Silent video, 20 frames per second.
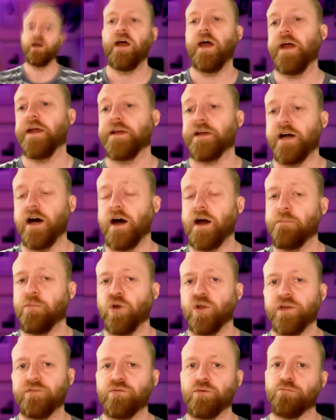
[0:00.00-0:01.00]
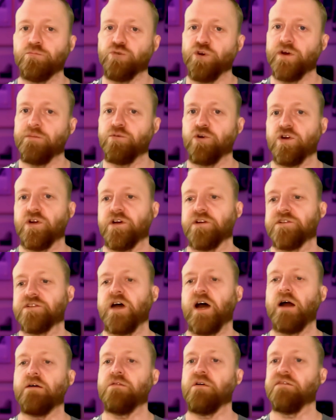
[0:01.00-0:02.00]
Hey, I'm Ollie from PreProducts.
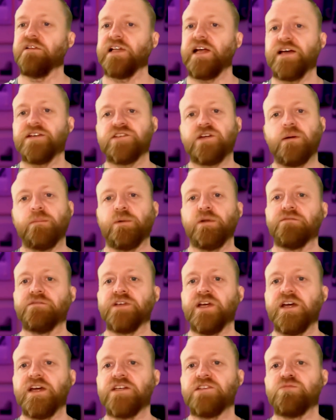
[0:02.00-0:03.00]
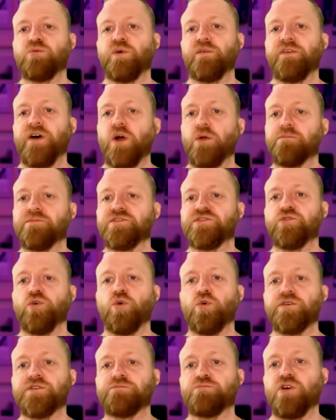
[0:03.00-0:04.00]
Over the last couple of years, we've helped
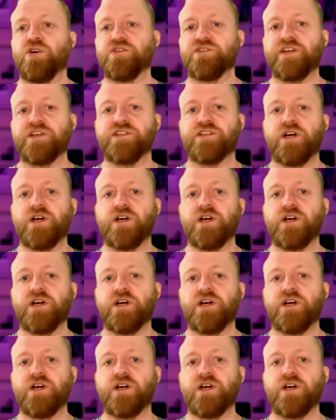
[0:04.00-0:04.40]
stores process